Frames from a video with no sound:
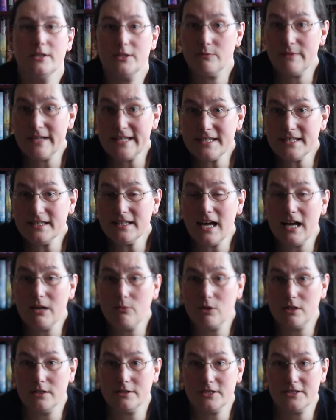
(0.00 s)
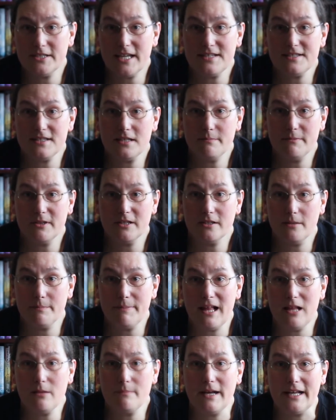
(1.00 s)
the reason that I wanted to test the
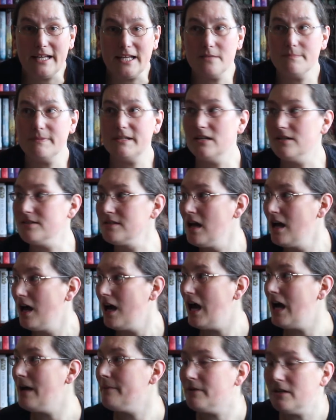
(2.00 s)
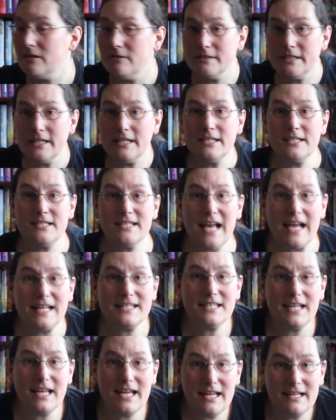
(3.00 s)
lapel mic is because I'm currently
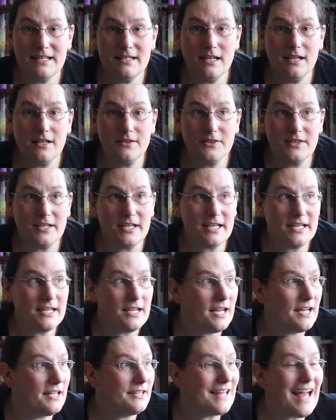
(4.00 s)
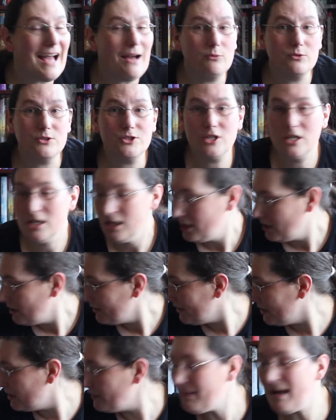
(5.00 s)
sat in the uh, lounge.
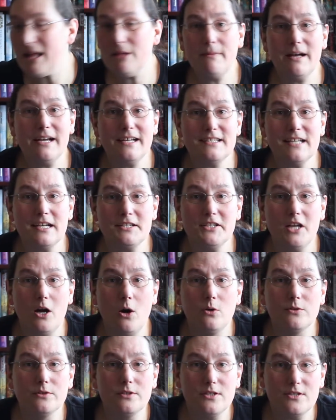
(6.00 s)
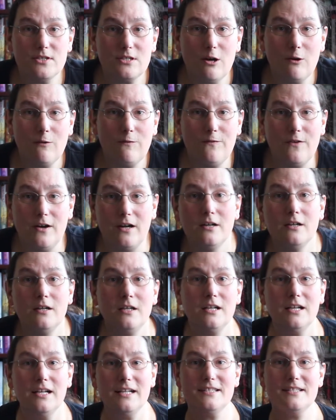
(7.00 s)
The lapel mic is actually on the sofa
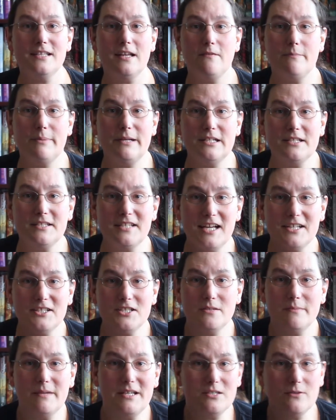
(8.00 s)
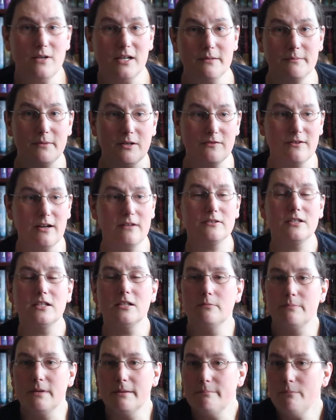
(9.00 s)
instead of being attached to me, so I can move around a
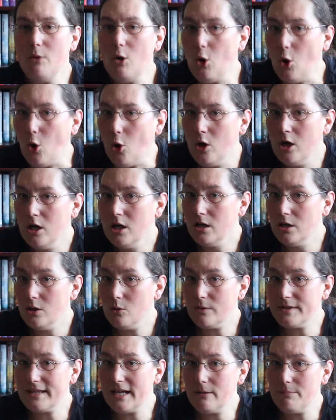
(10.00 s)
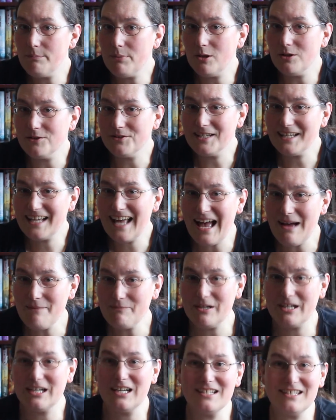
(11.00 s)
little bit more without pulling the
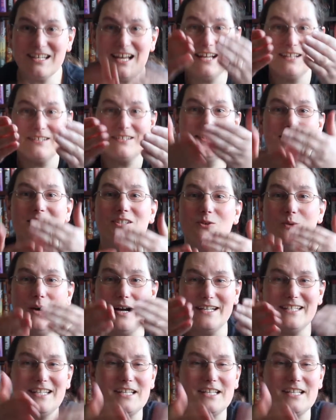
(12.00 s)
camera because I'm quite a